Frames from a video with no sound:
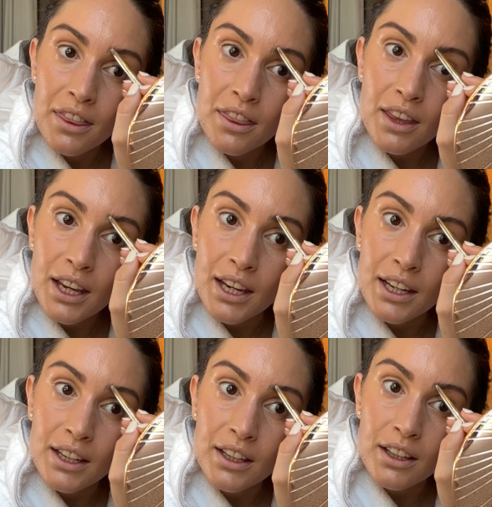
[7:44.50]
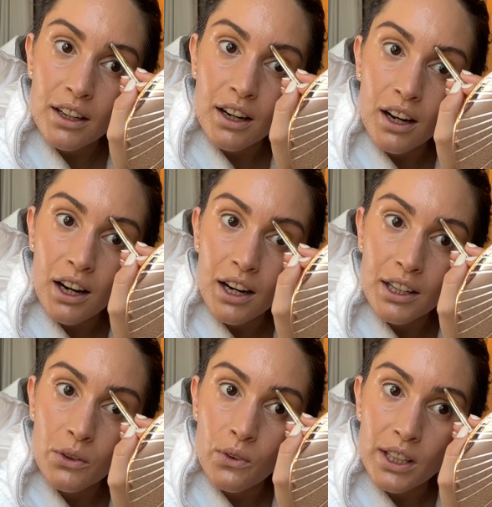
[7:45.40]
think I
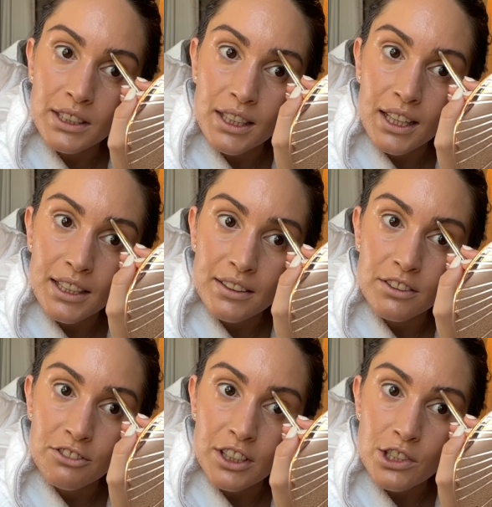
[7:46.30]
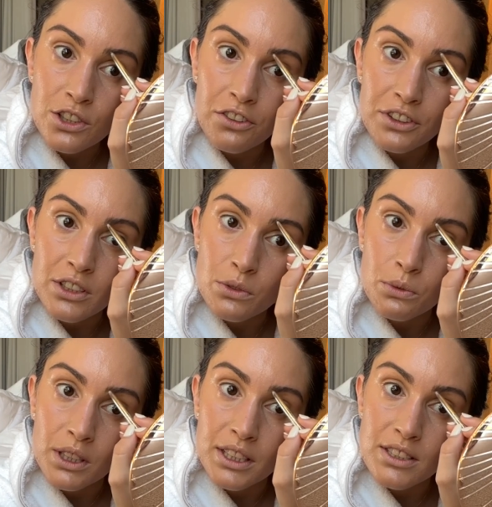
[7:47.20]
quite like the finish of this
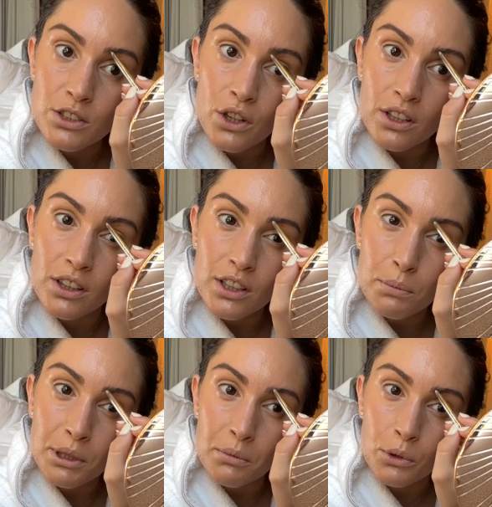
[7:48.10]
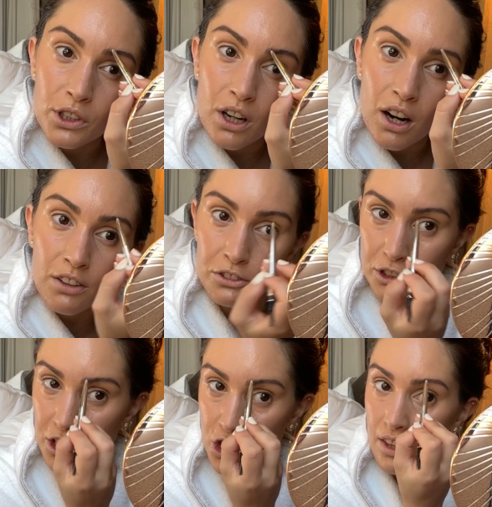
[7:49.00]
one. It's got a little bit more
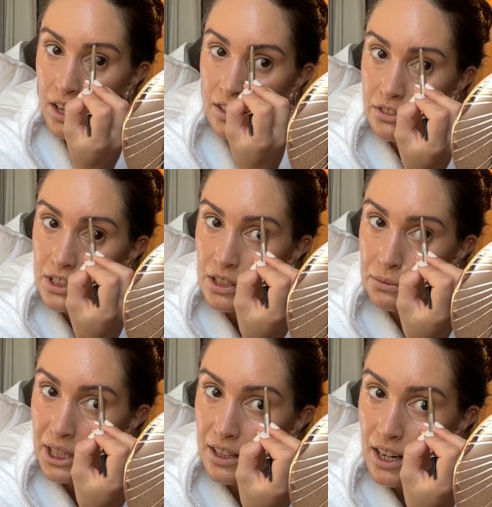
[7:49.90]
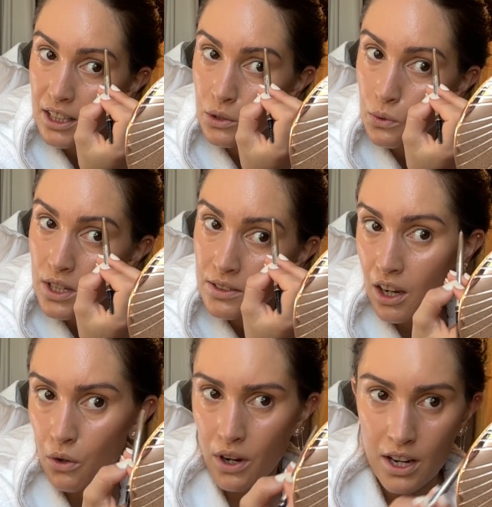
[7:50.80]
coverage than Vita Lumiere Aqua.
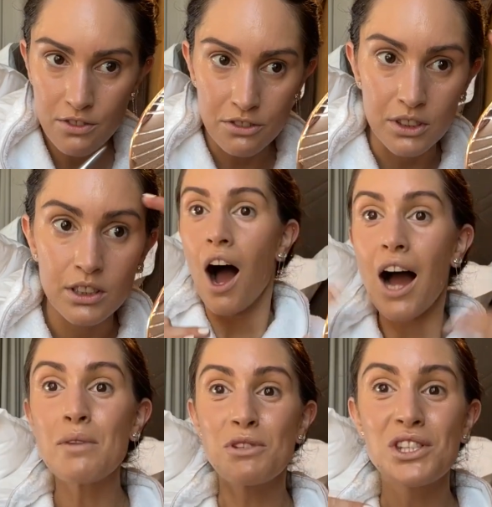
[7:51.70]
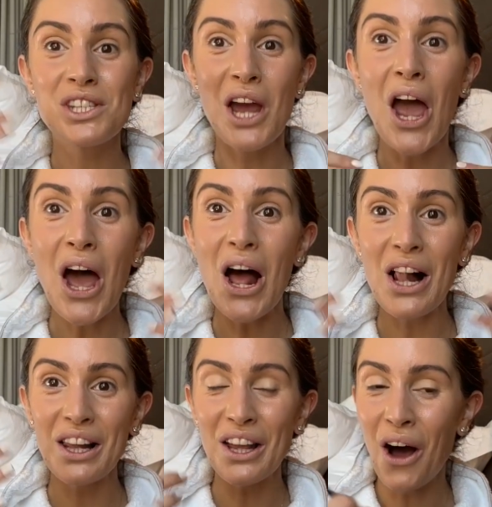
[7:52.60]
However, I'm
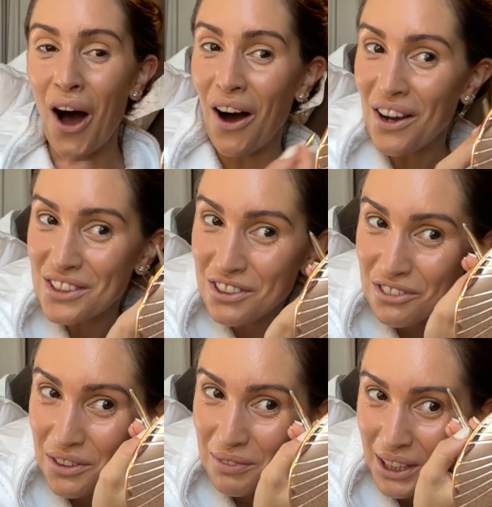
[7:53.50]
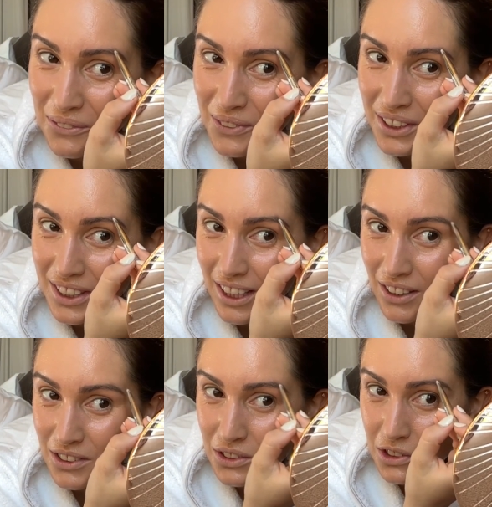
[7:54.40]
still hot from my
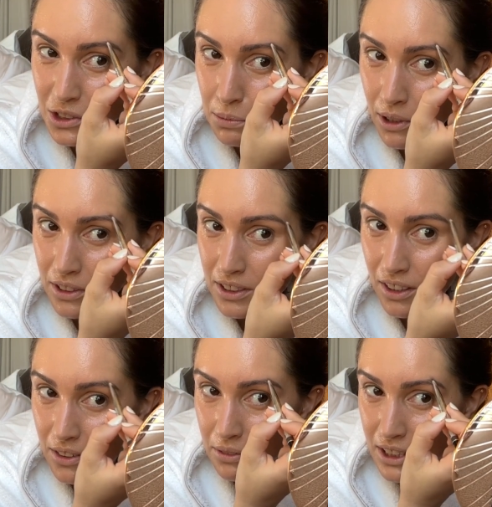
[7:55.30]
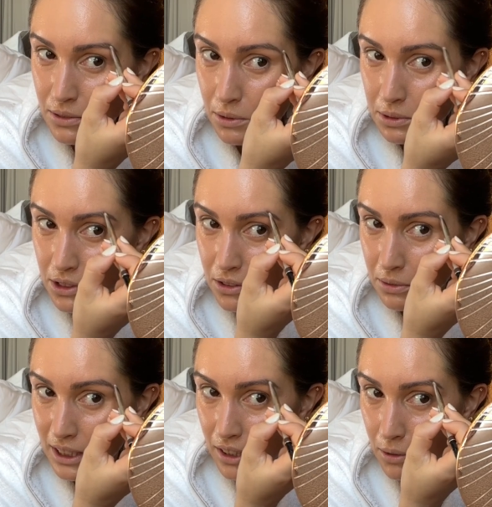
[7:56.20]
workout, so it's probably not the best moment to do
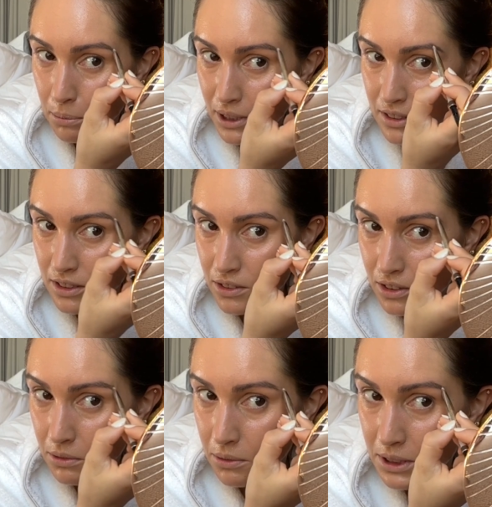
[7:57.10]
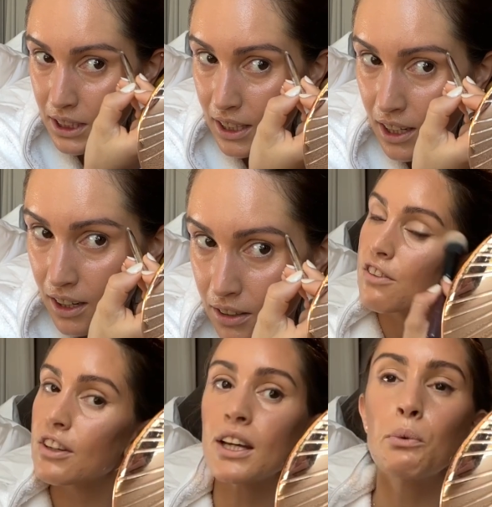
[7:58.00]
makeup, but it's the only moment I have. I
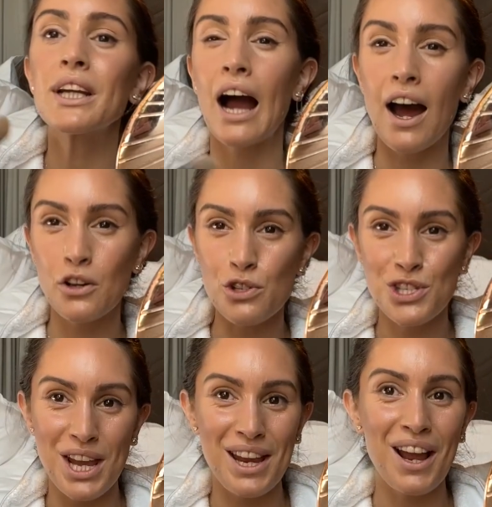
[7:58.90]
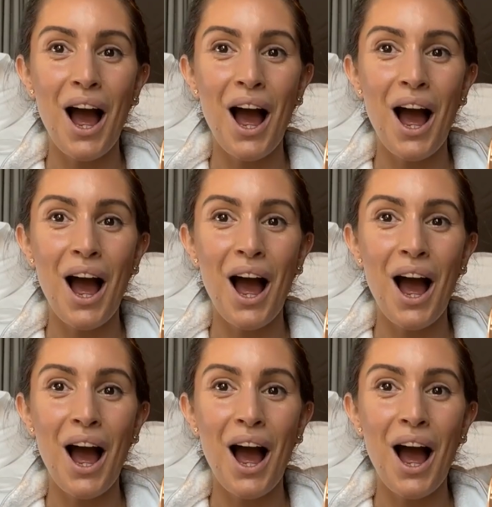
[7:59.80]
feel like we cannot say